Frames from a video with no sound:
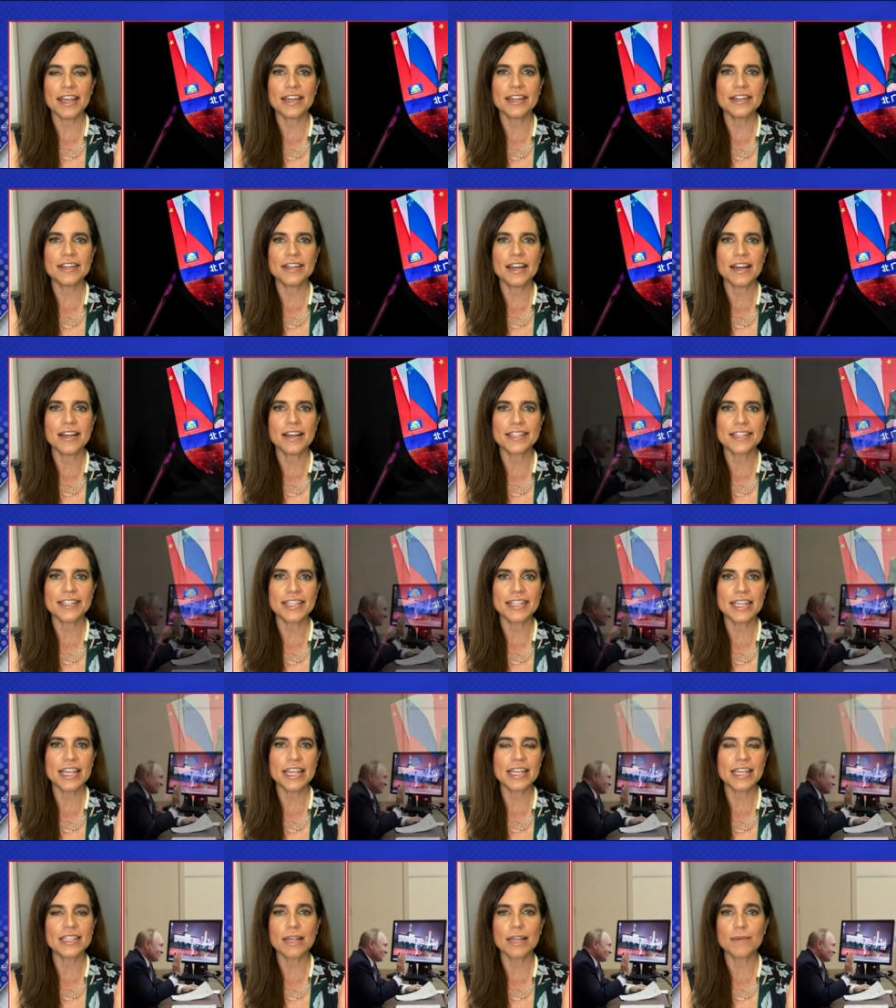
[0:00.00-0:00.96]
and uh,
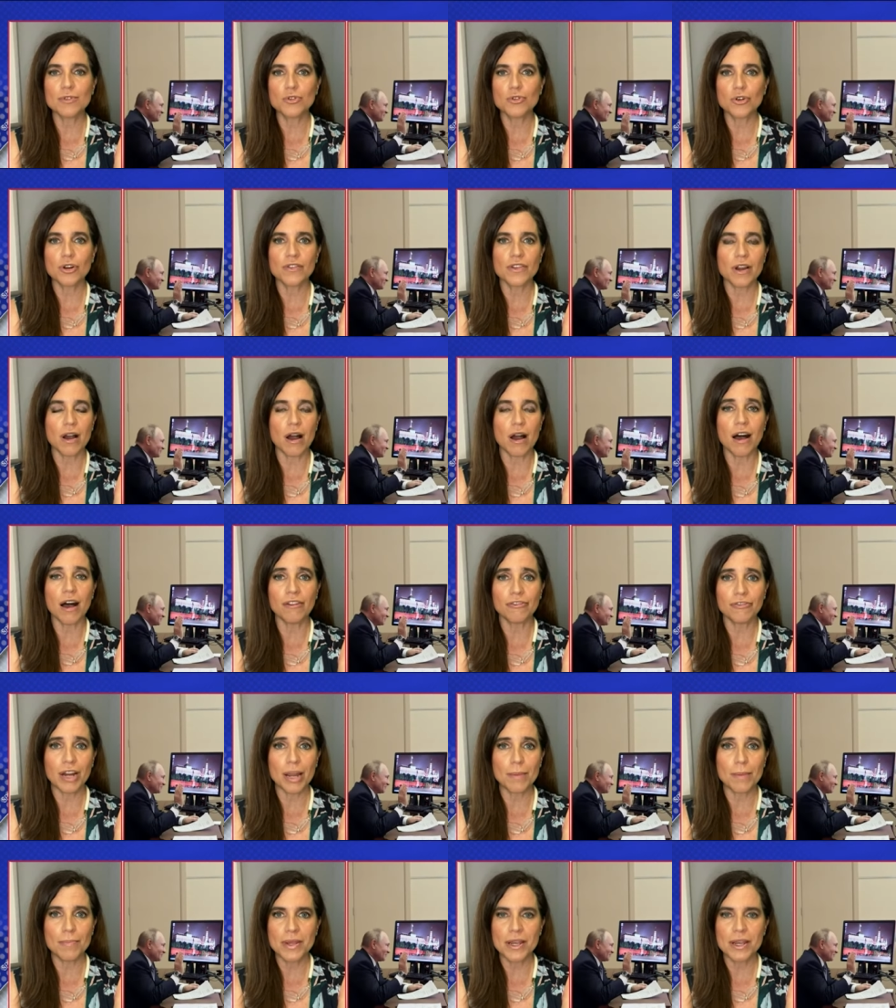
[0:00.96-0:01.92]
see some sort of an off
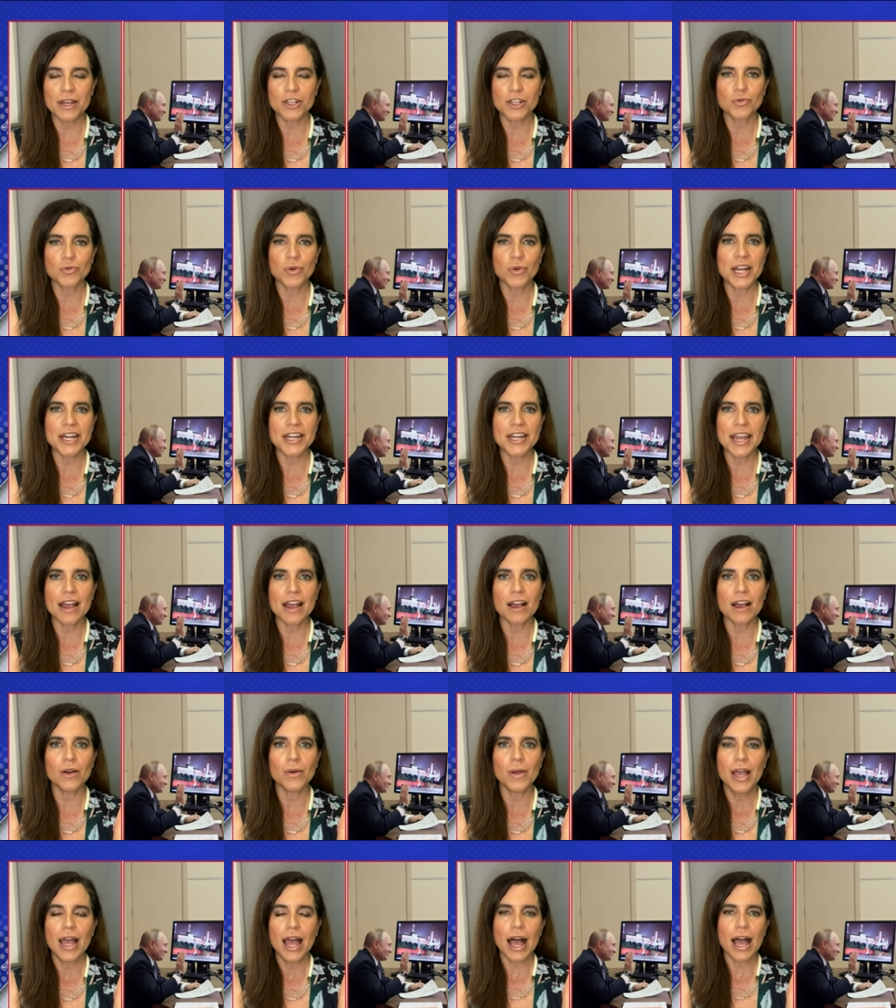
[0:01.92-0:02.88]
ramp because right
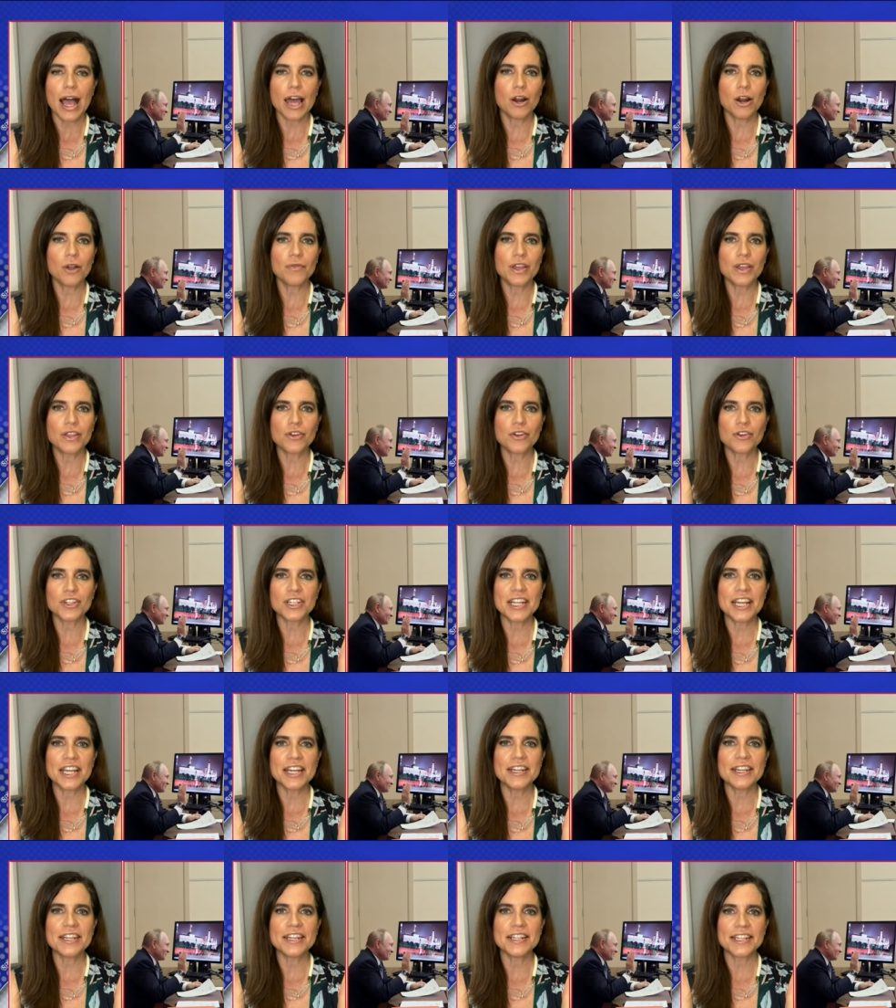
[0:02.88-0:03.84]
now I don't think there's an
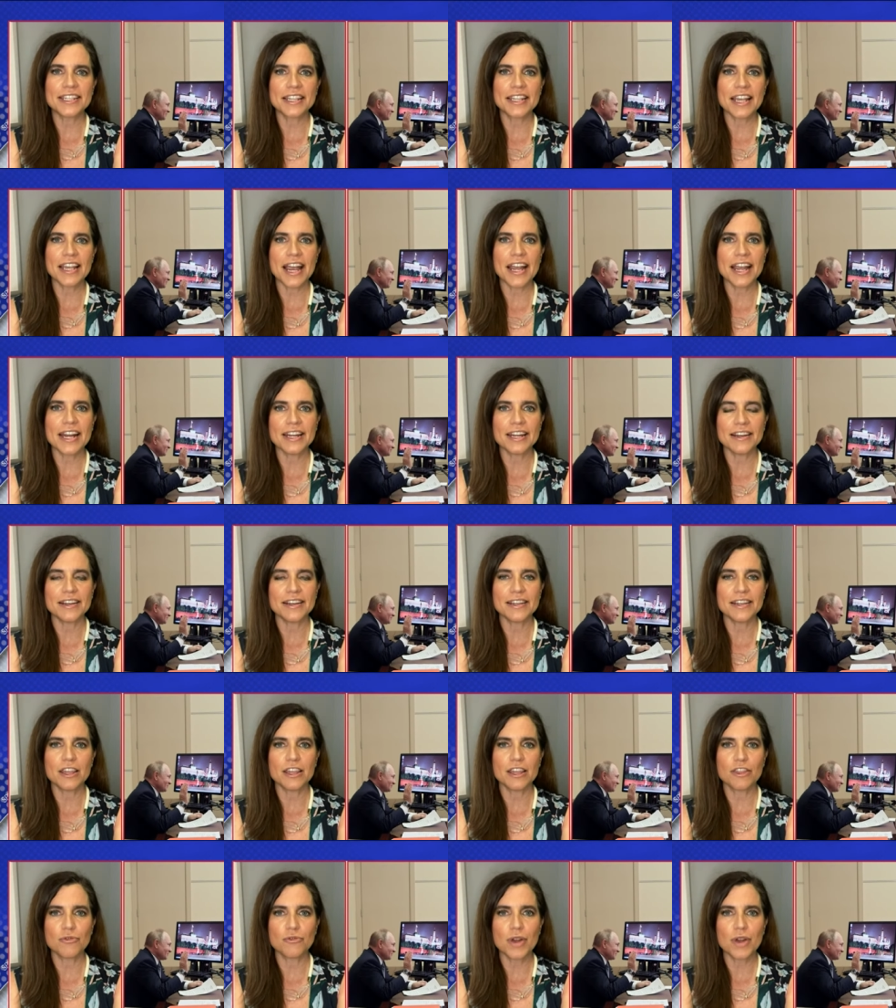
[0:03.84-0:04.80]
end in sight. Uh,
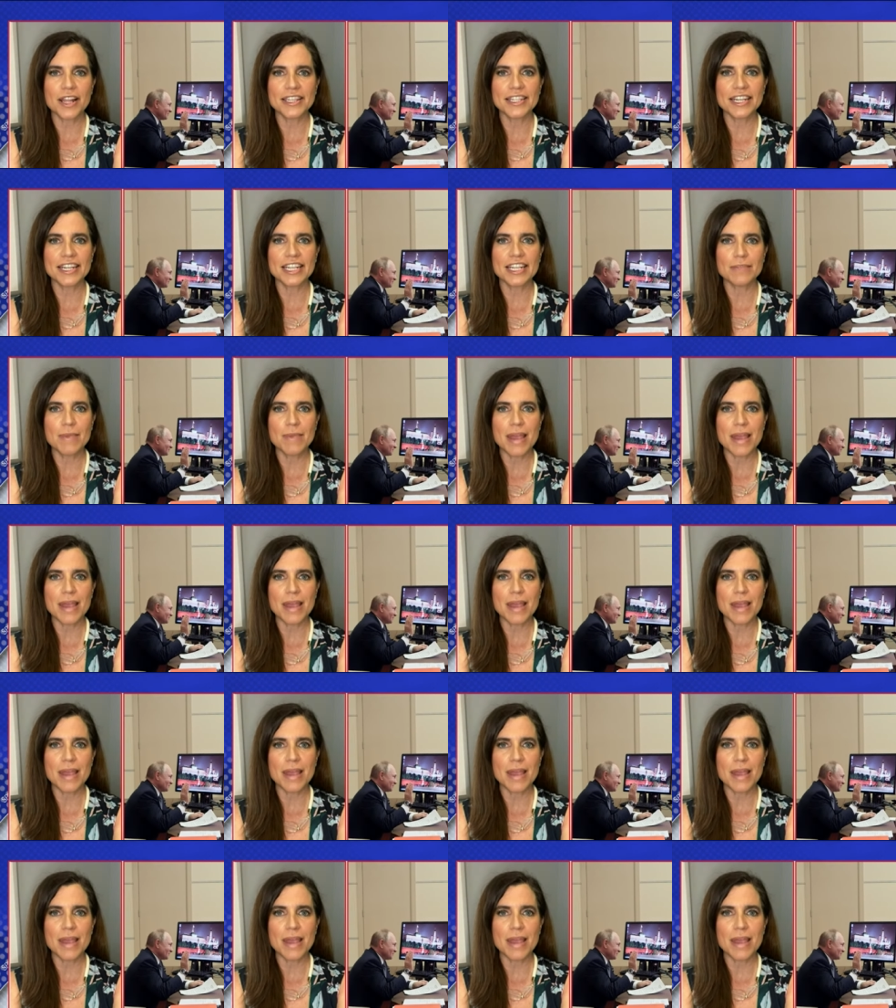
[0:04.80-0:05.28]
the threats that he's